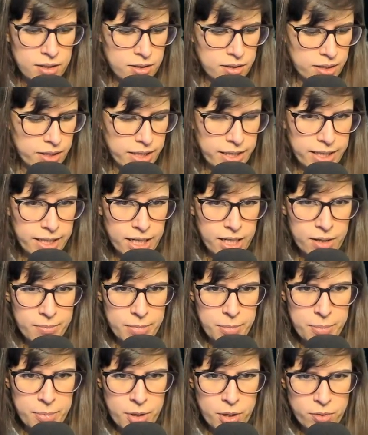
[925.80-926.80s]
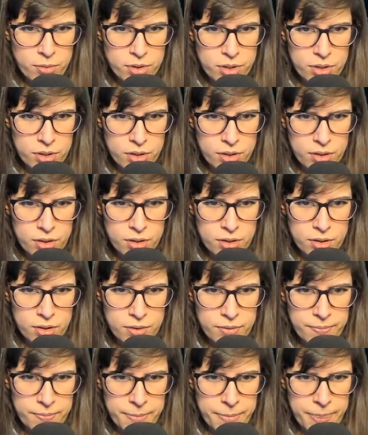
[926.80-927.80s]
I'm going to get out of my boat,
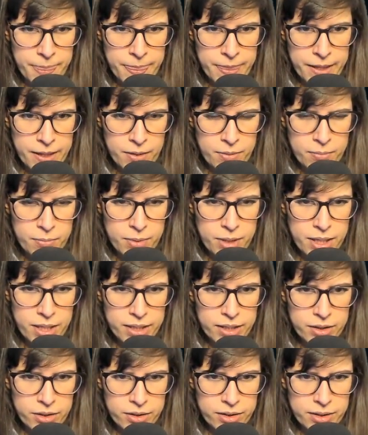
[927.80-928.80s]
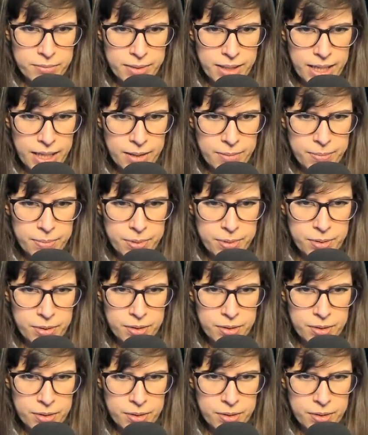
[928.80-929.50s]
mark it on the map,